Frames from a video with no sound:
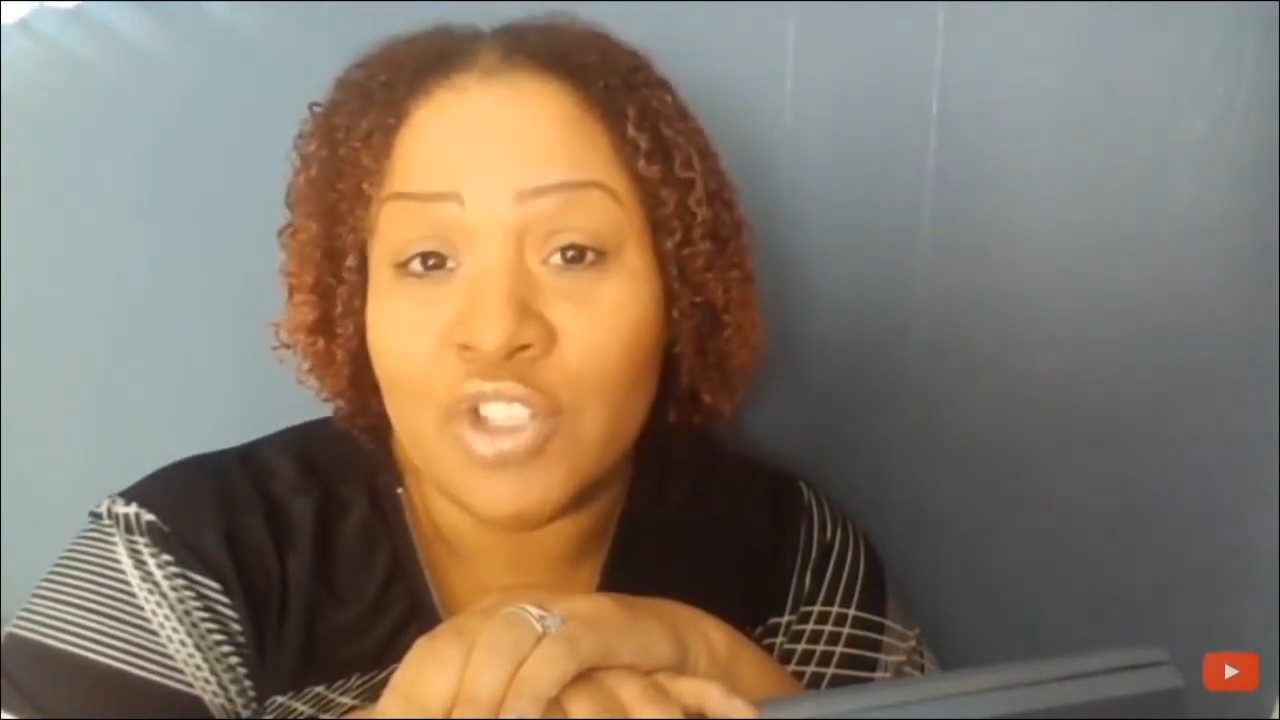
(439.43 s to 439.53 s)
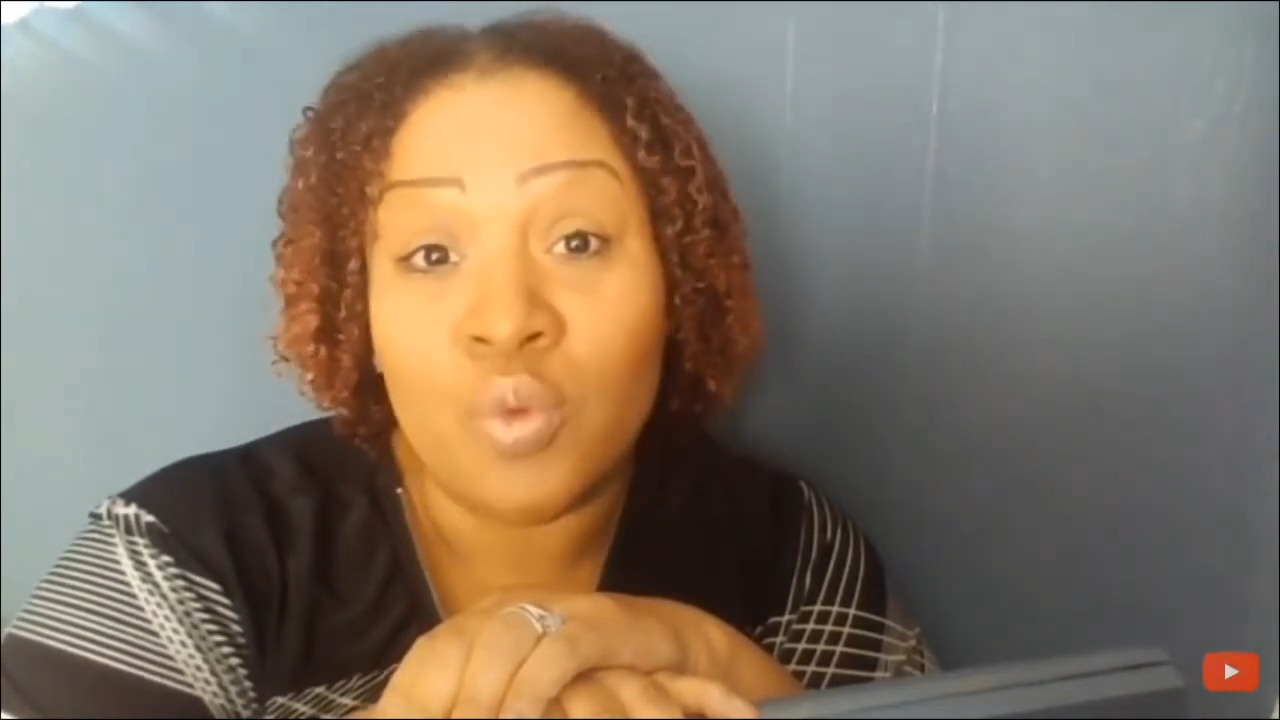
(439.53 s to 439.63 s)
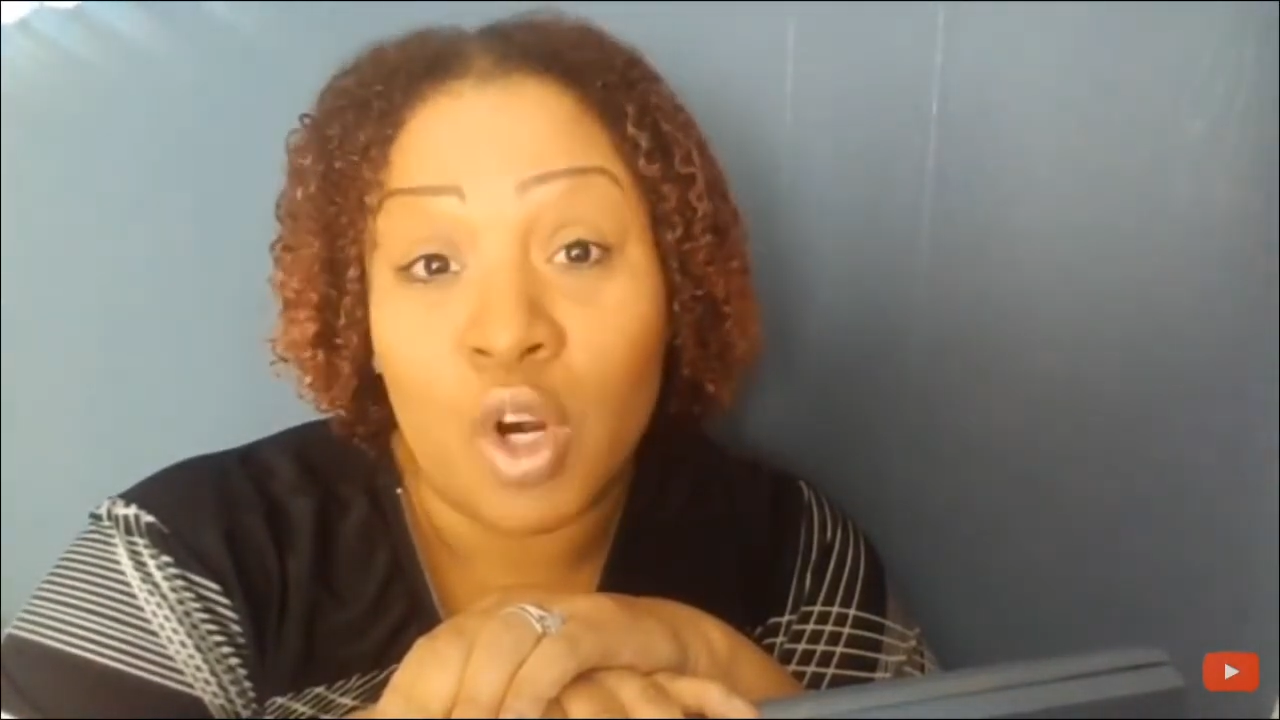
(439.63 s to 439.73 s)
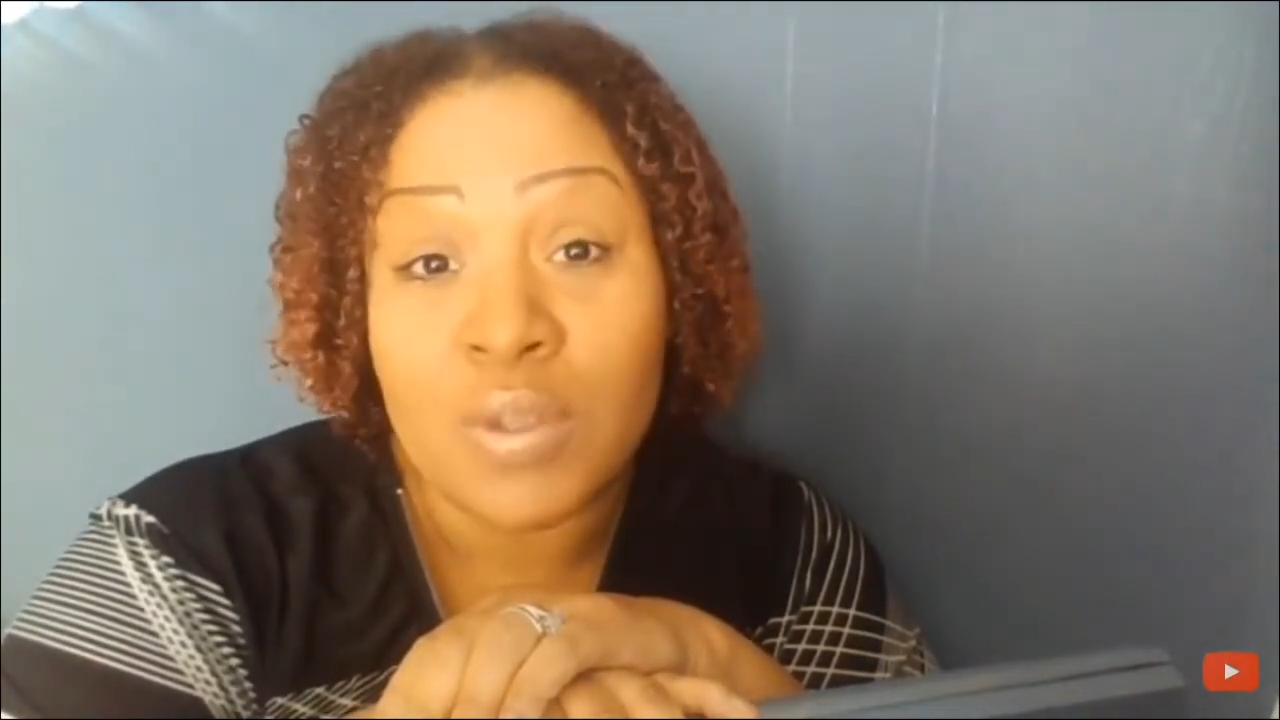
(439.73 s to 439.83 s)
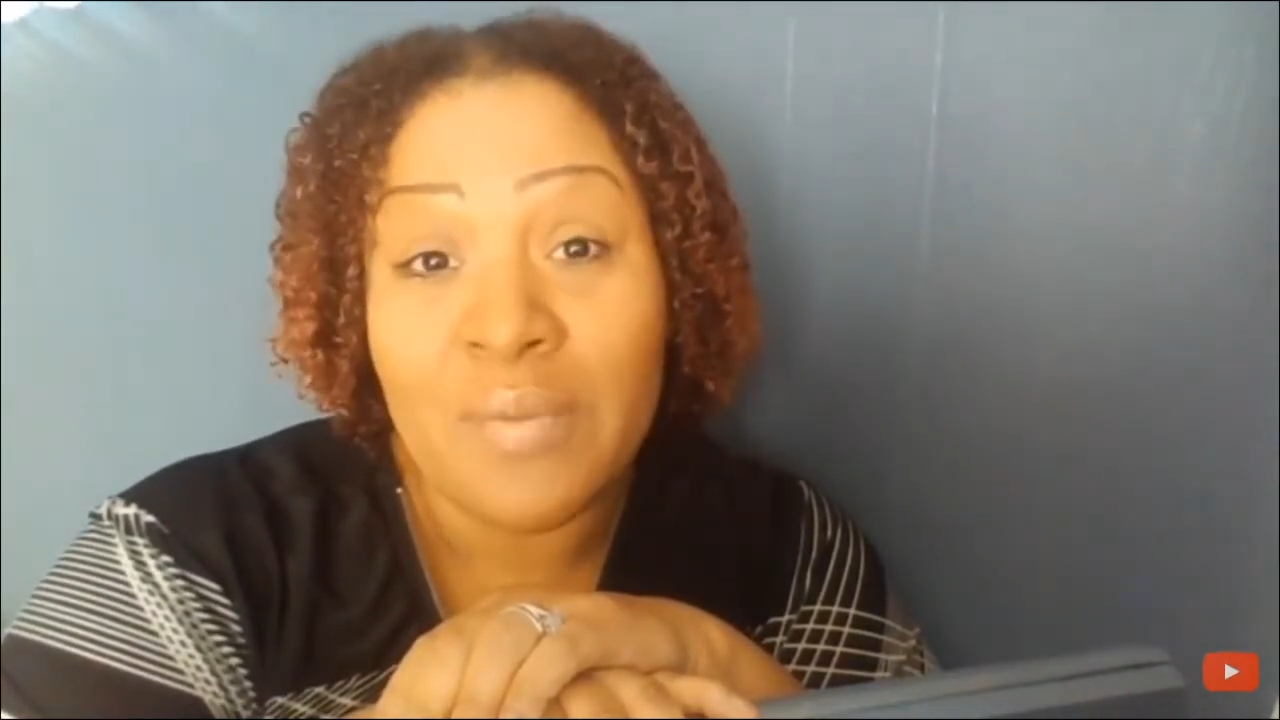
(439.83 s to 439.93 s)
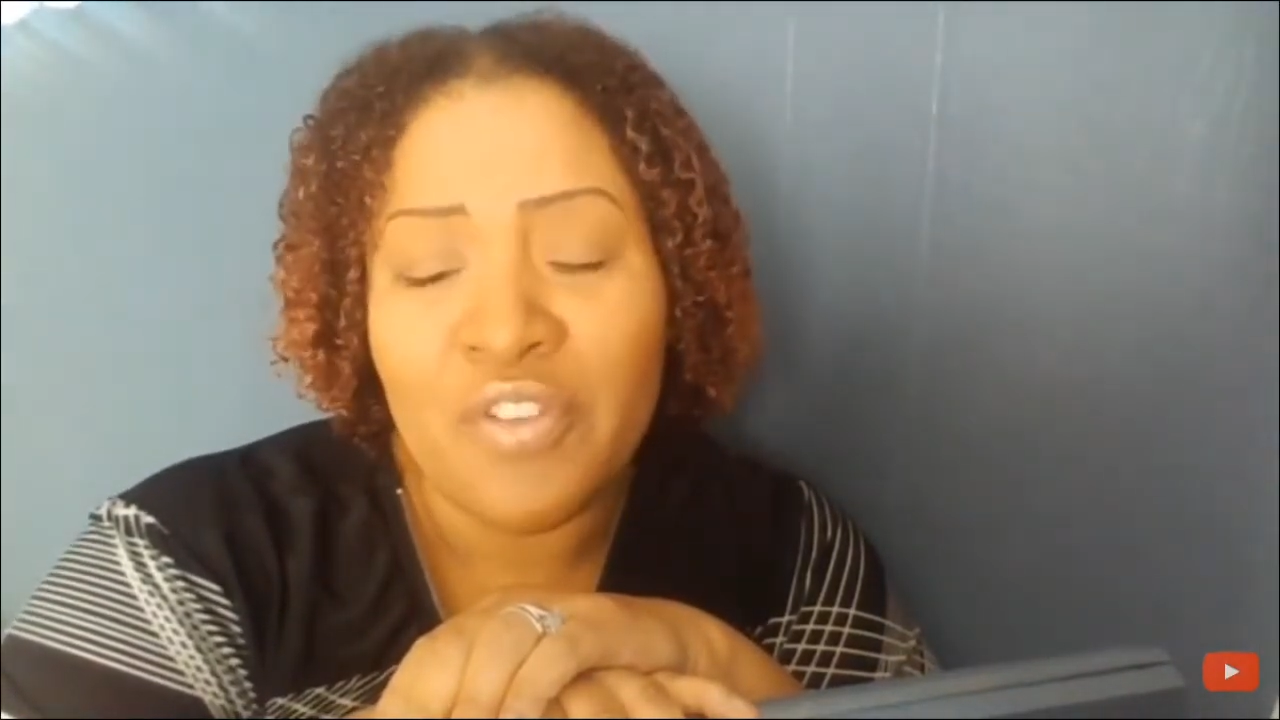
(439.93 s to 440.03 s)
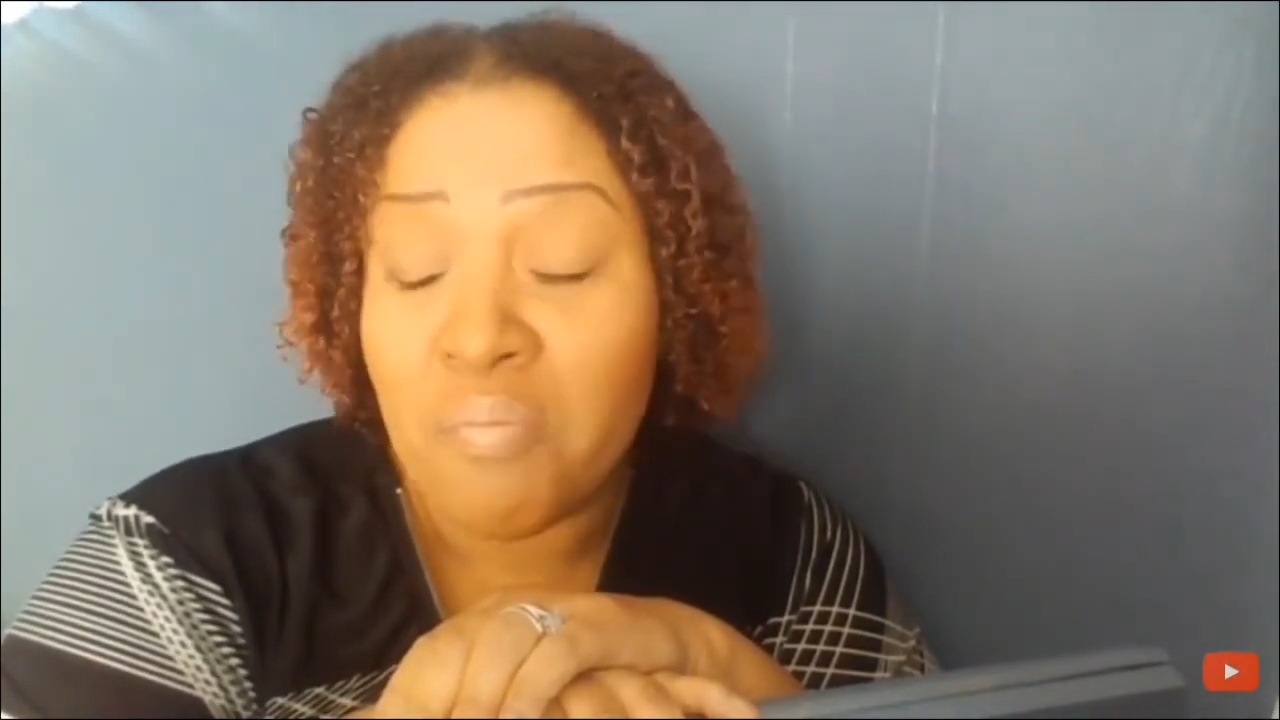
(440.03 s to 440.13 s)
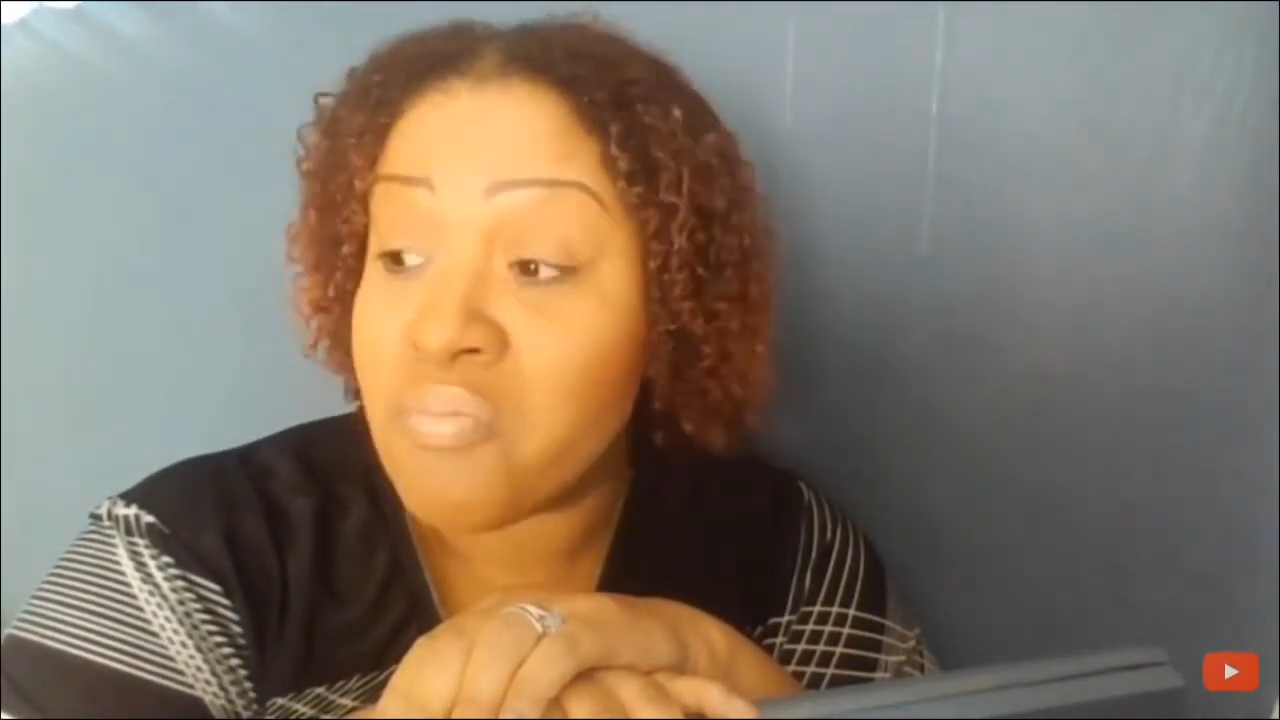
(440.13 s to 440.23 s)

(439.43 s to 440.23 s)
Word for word: Do you work with some of